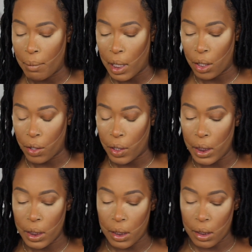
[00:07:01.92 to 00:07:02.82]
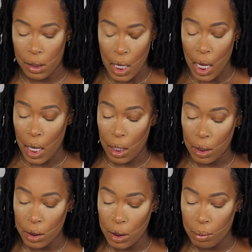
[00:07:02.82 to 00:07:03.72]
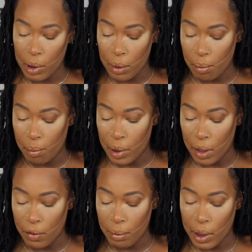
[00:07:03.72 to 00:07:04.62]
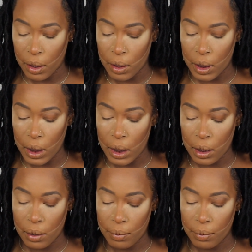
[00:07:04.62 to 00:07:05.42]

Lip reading: in my crease and a little bit above my crease.